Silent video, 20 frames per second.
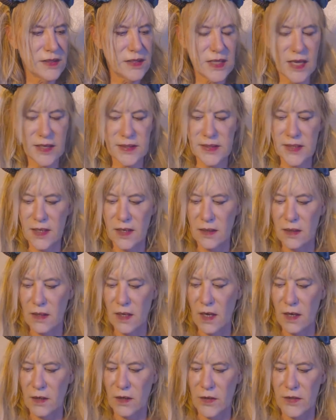That's
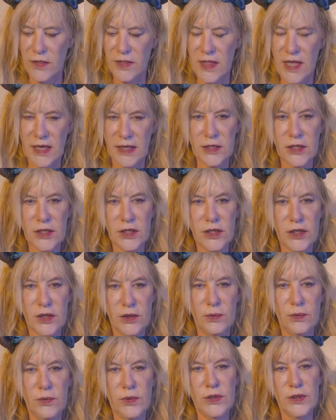a good thing to
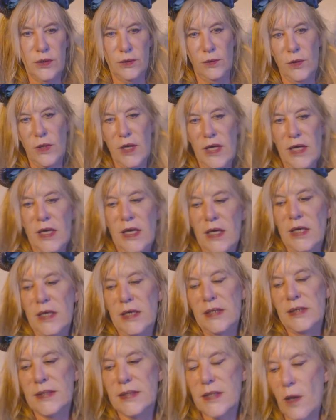do too.
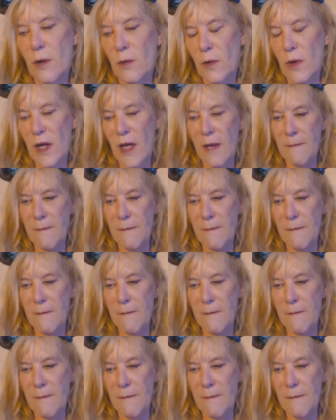So